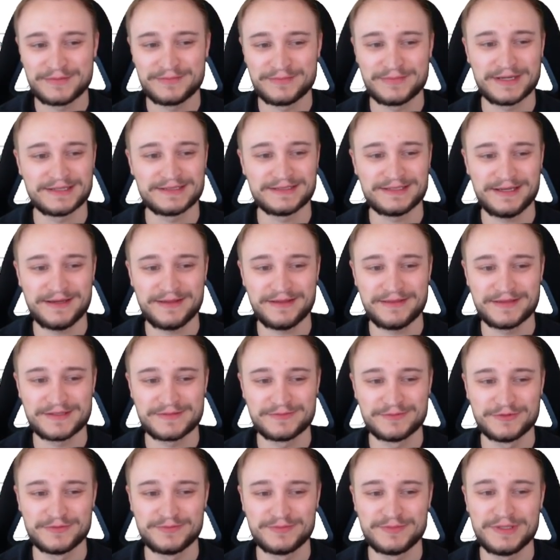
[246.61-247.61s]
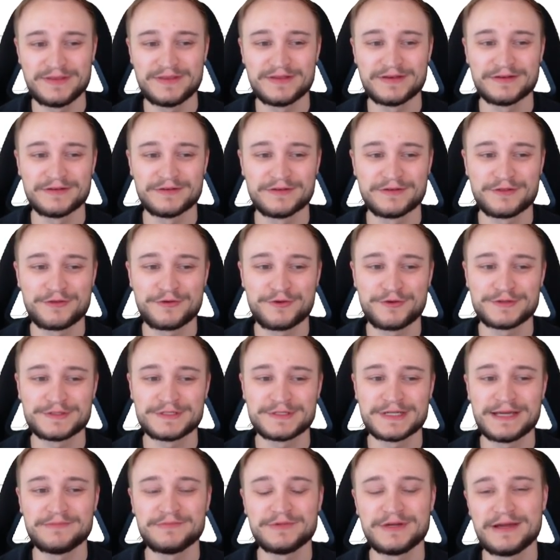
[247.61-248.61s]
but that would be the 3rd
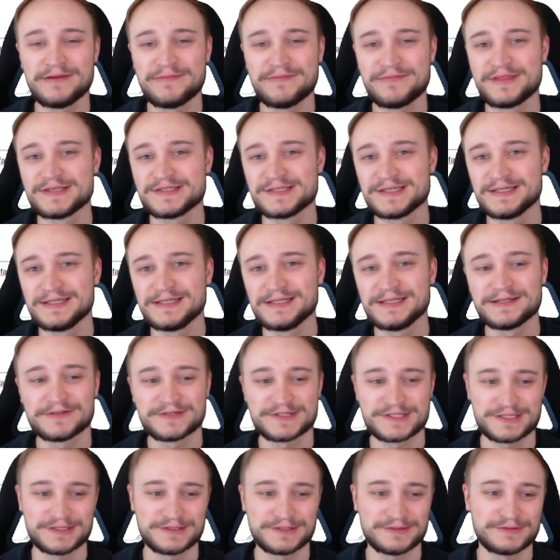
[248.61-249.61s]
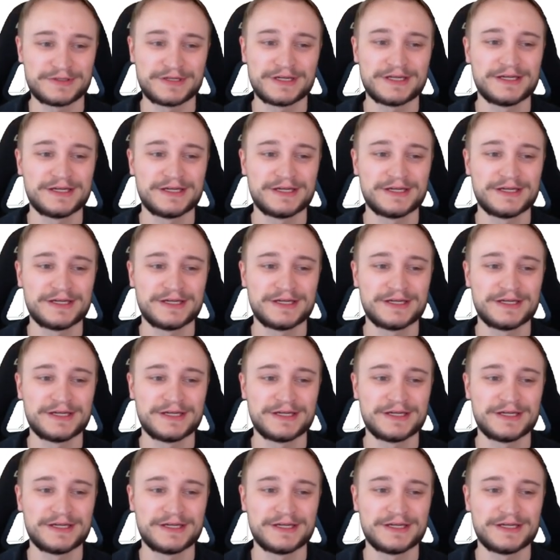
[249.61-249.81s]
time we have this in here, so